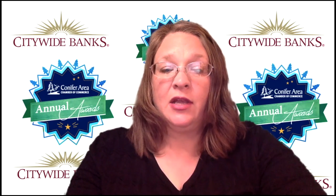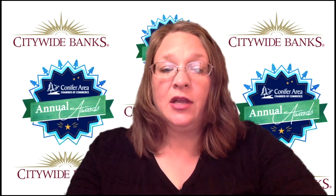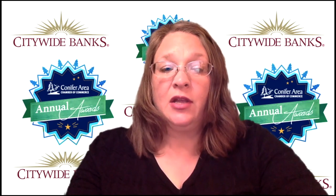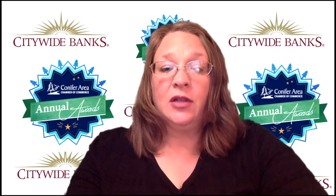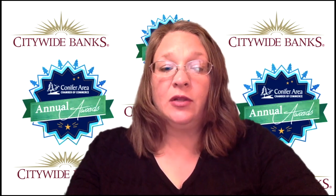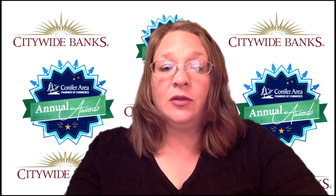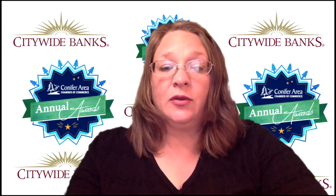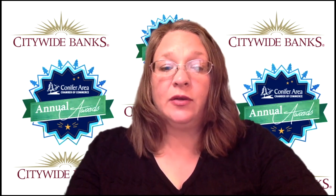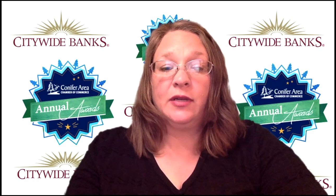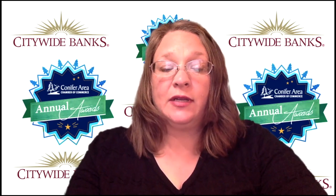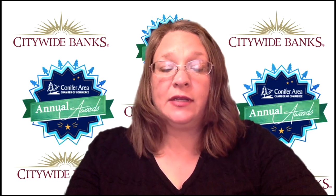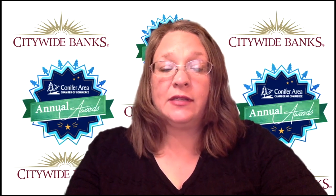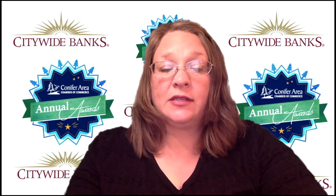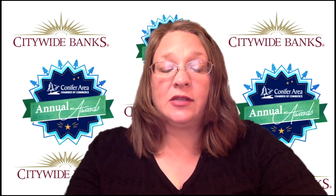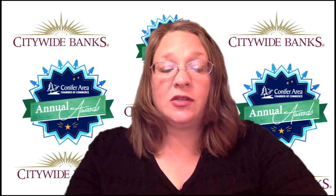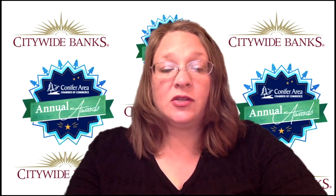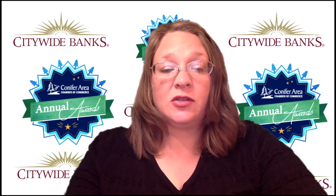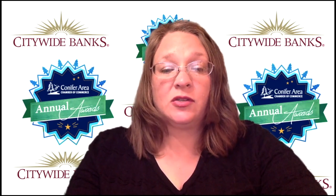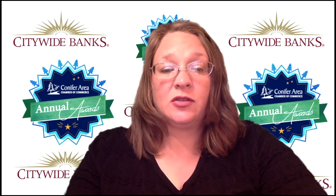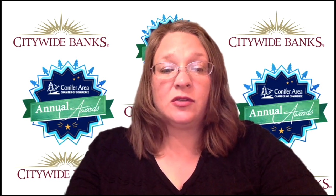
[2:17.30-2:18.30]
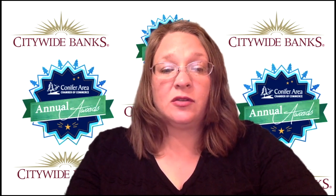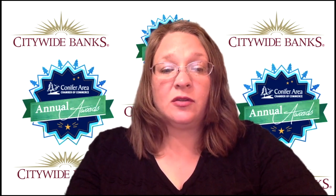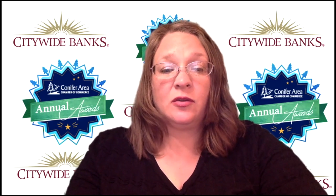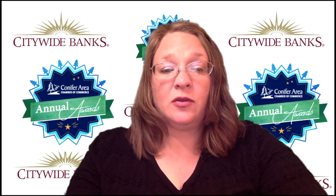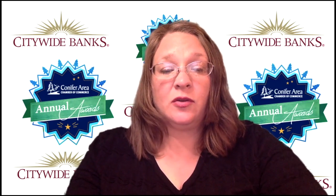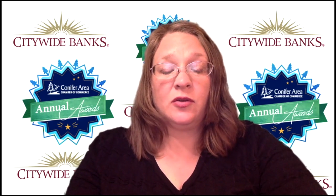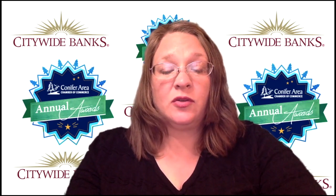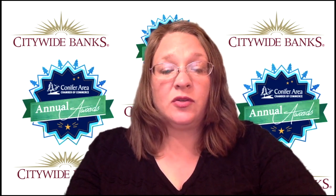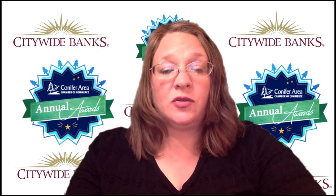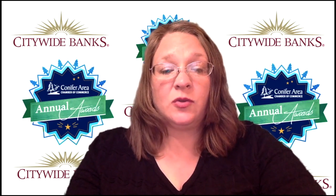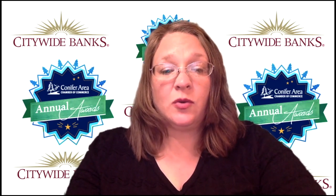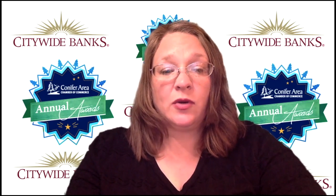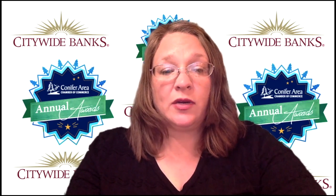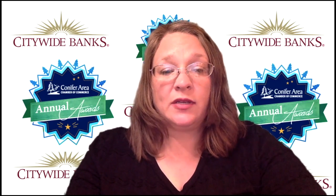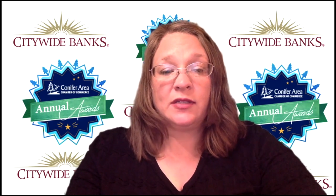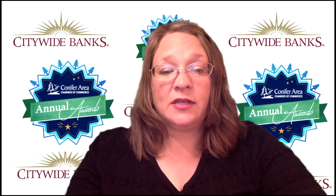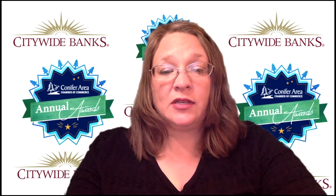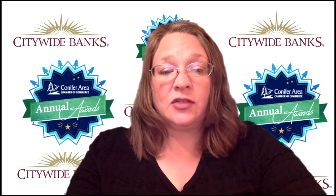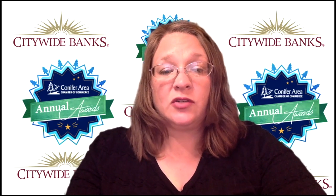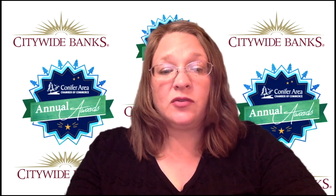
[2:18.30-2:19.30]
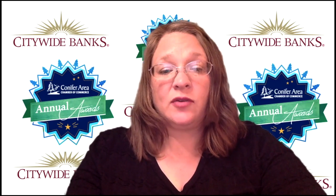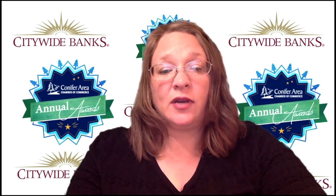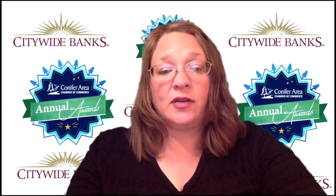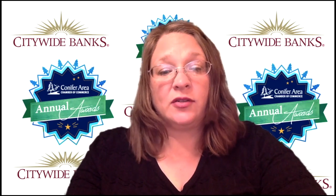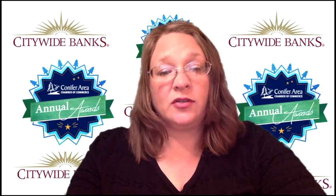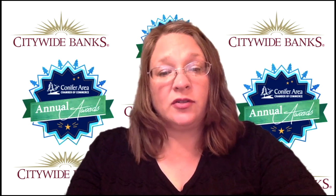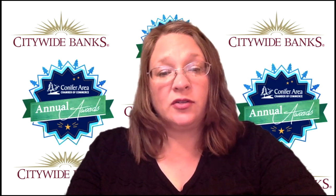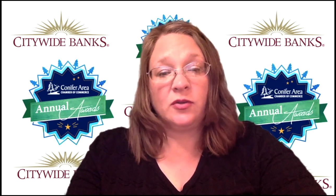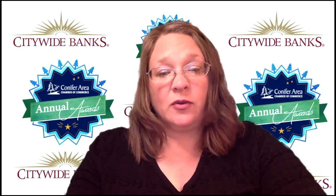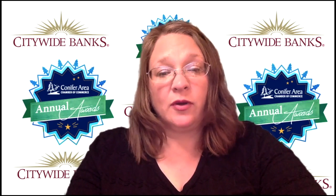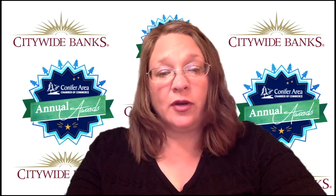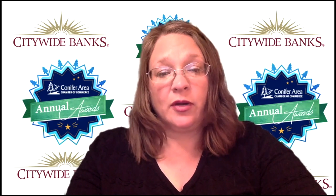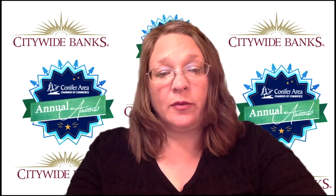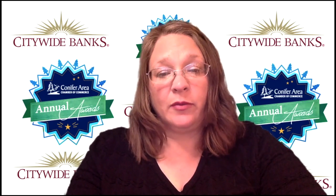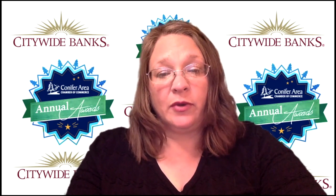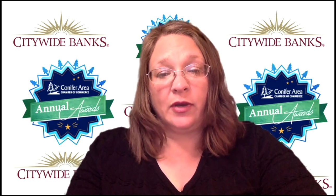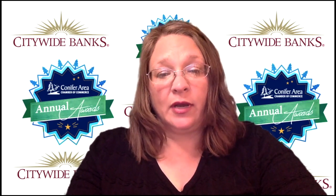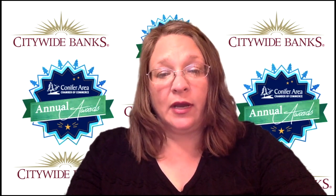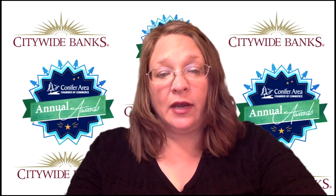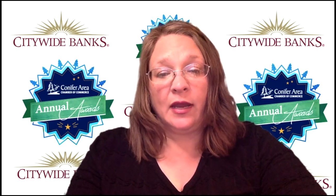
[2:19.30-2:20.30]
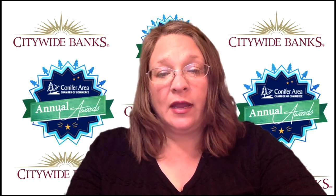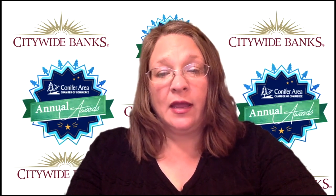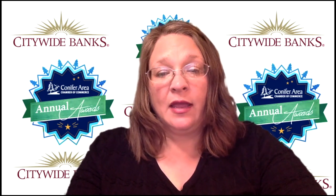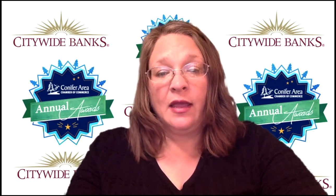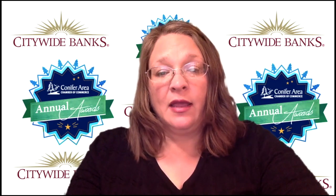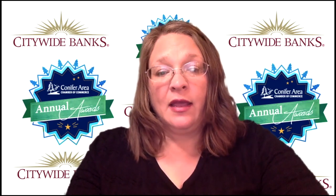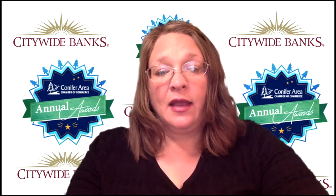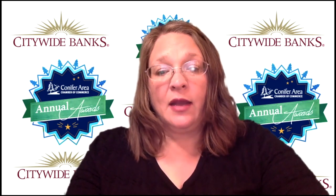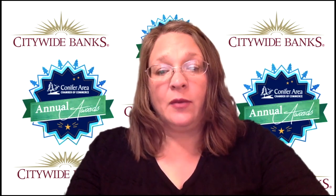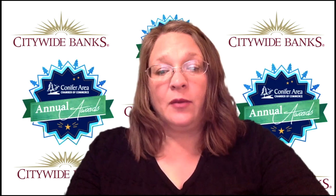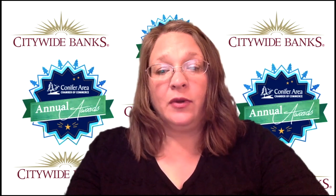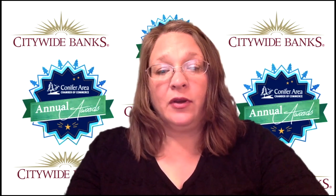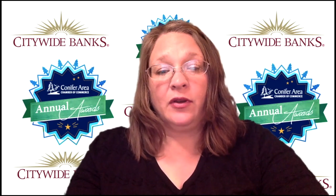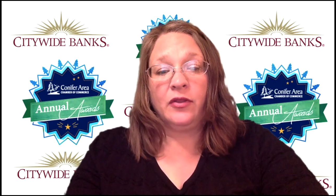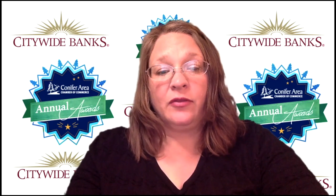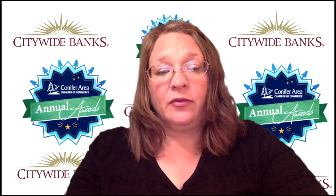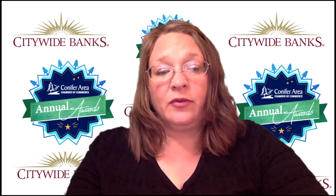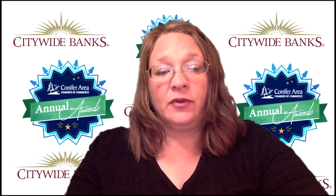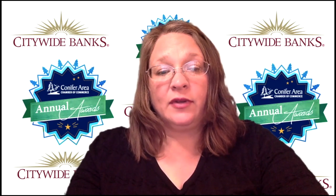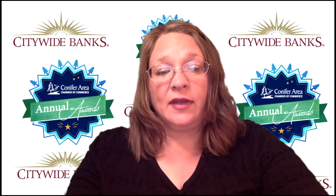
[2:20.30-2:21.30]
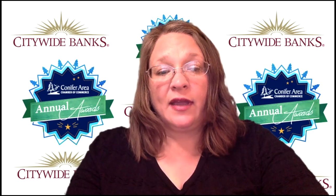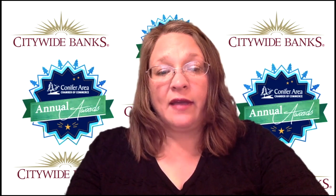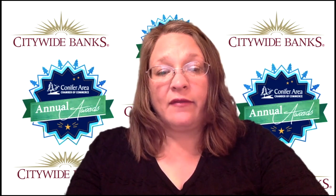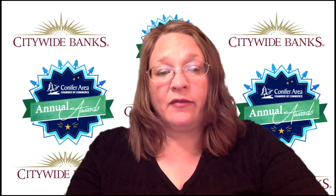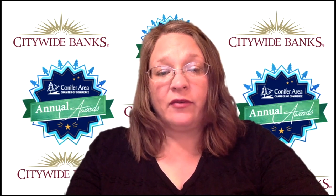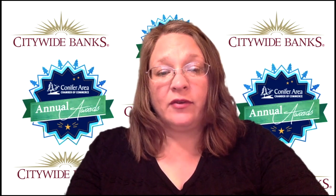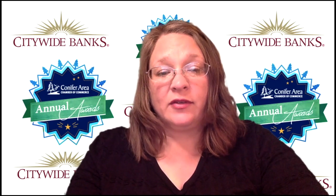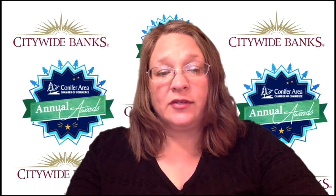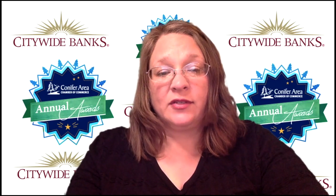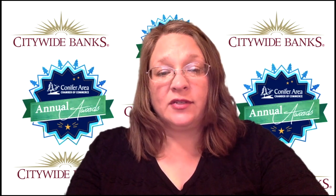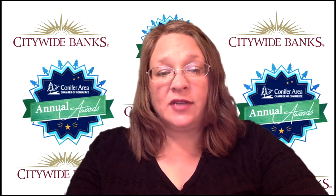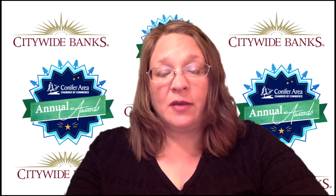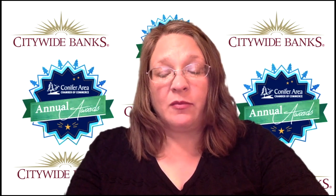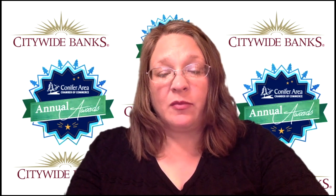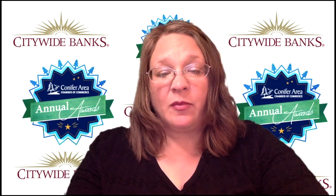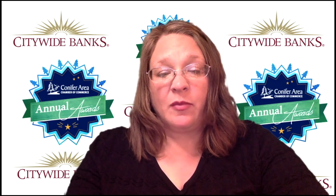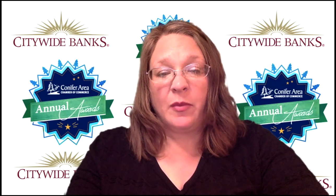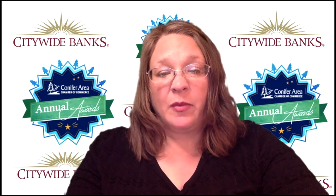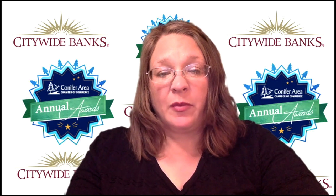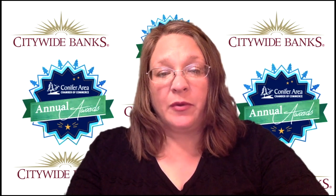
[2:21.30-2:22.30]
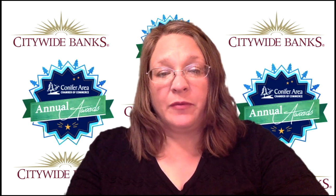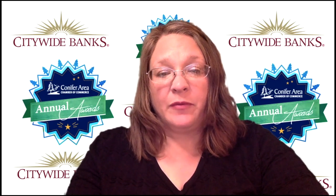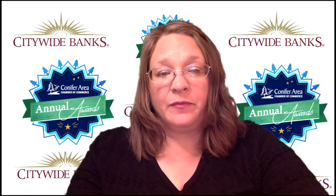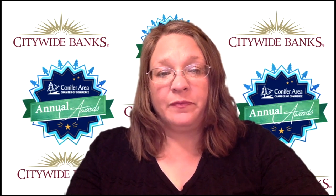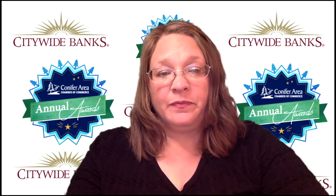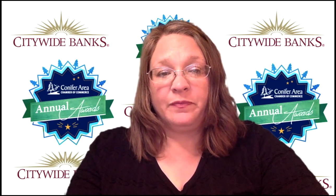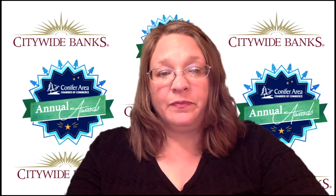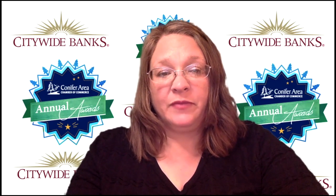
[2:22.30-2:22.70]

Luna is a, Luna's store is a treasure to our community, and we are thrilled to have her as a chamber member.